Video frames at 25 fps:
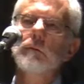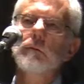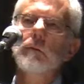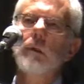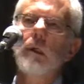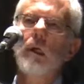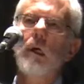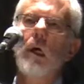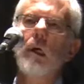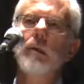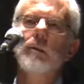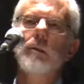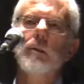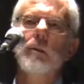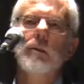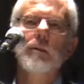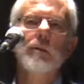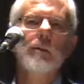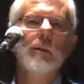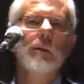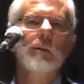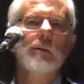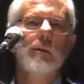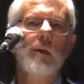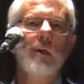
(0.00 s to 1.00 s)

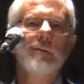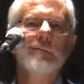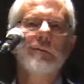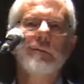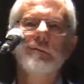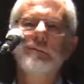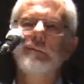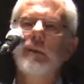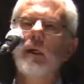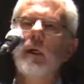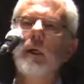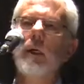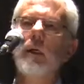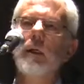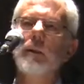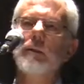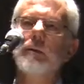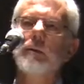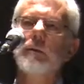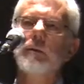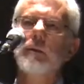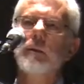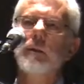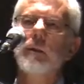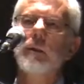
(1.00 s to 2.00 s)
Consciousness comes first.
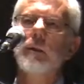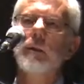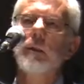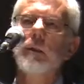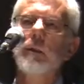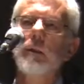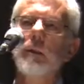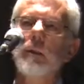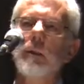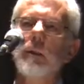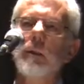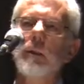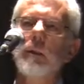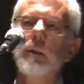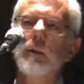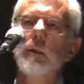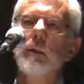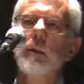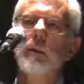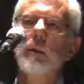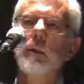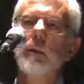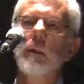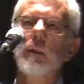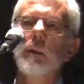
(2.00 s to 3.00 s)

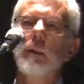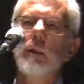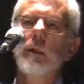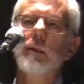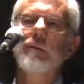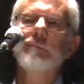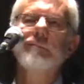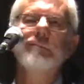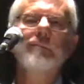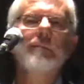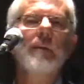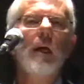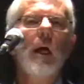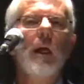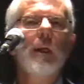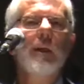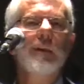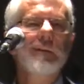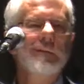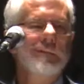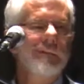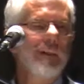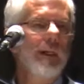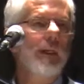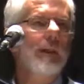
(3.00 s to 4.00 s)
It
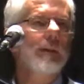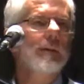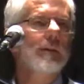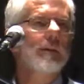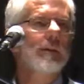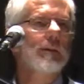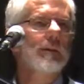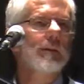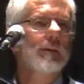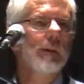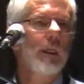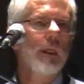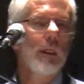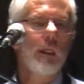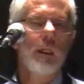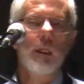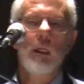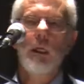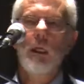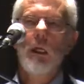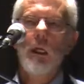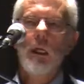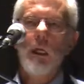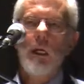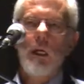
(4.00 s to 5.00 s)
manifests.
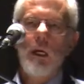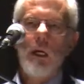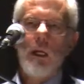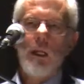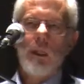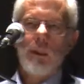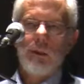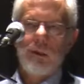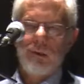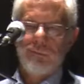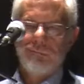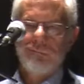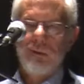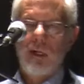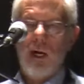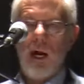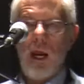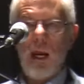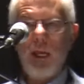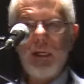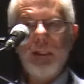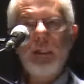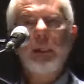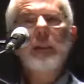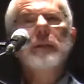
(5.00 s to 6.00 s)
The
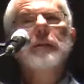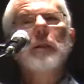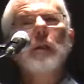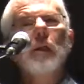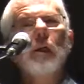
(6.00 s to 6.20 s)
brain is the